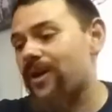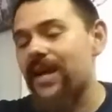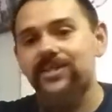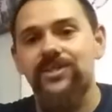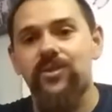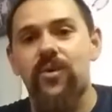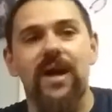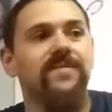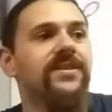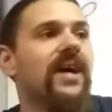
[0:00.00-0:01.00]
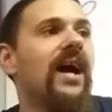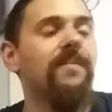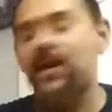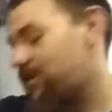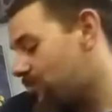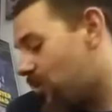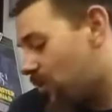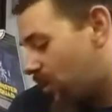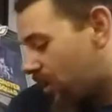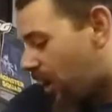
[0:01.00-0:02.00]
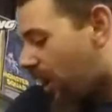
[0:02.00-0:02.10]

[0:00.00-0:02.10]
and I just don't have the time anymore.